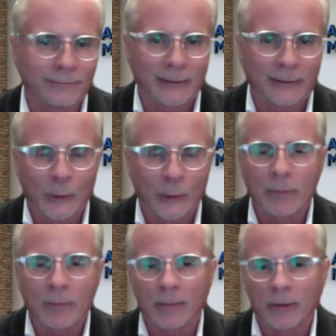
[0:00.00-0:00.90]
you
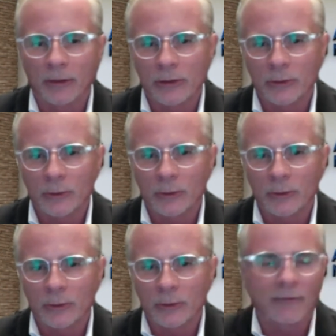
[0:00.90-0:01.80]
wouldn't be able to
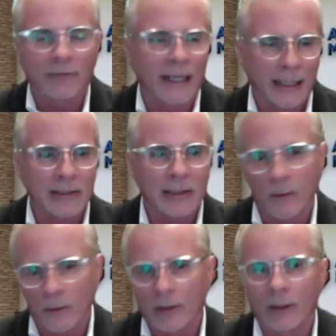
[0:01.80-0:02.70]
obtain financing,
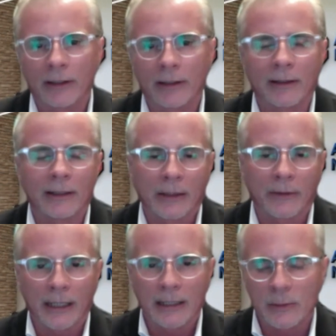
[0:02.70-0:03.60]
or in
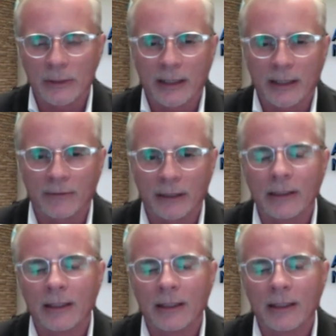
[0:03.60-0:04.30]
the case with David,